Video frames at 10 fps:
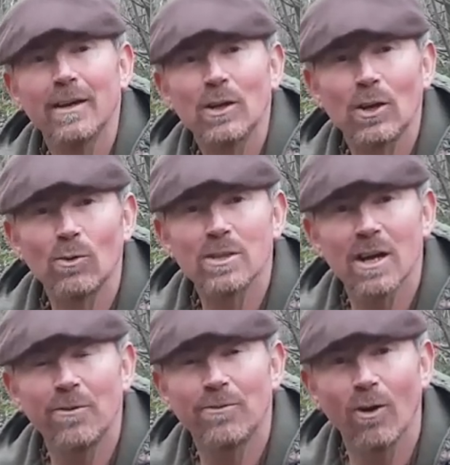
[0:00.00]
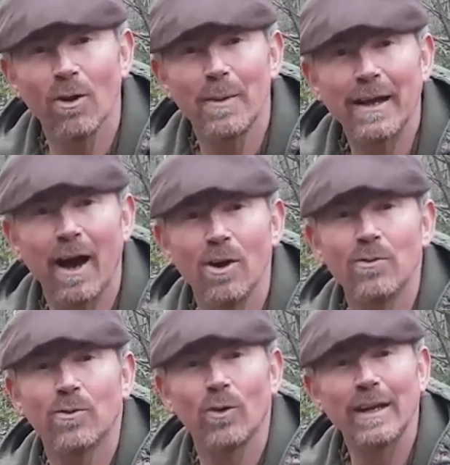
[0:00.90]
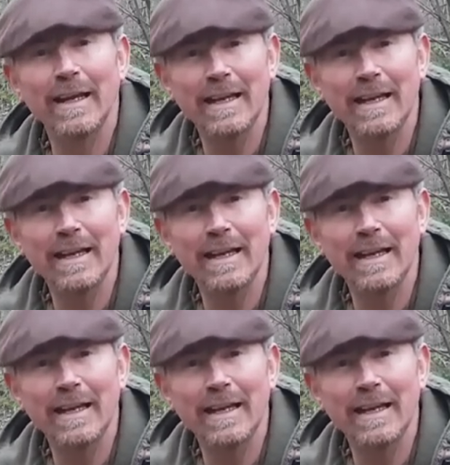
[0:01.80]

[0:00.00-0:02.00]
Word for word: You can also follow me over on